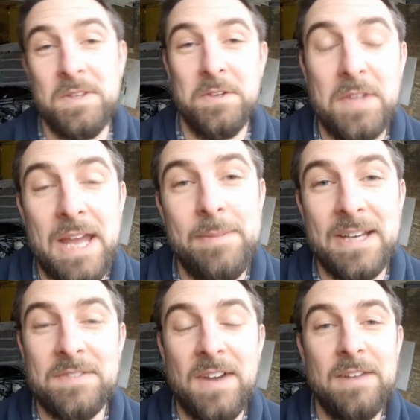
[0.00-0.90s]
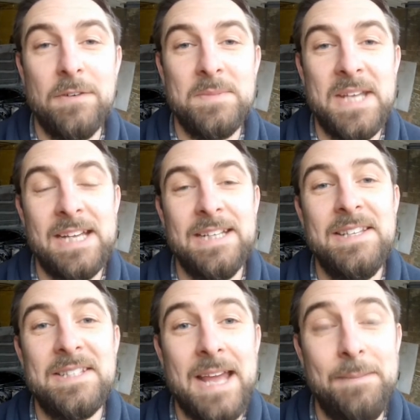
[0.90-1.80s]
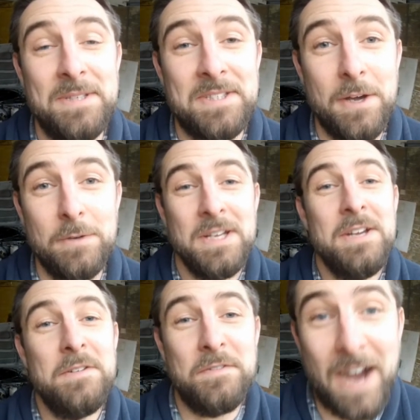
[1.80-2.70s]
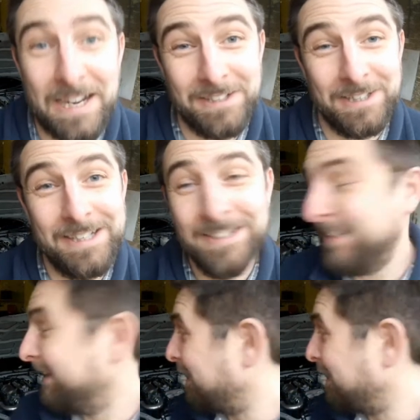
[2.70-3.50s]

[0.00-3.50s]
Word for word: with another MX-5 update and in this episode, finally,